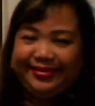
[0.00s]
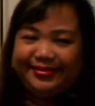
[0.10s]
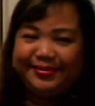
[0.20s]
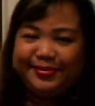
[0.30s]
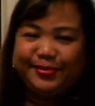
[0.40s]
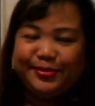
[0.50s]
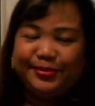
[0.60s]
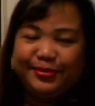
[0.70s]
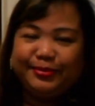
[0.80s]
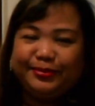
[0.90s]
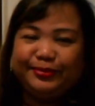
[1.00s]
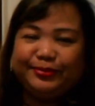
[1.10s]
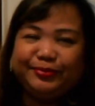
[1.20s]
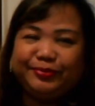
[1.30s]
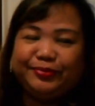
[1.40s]

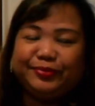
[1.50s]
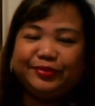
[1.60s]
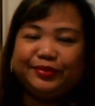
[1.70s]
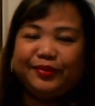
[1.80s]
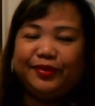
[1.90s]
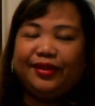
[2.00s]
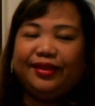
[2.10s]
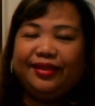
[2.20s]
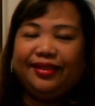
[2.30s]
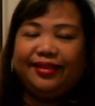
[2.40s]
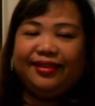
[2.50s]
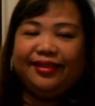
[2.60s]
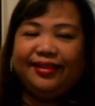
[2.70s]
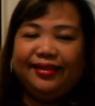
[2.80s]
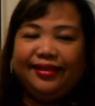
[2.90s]
The person shown says nothing.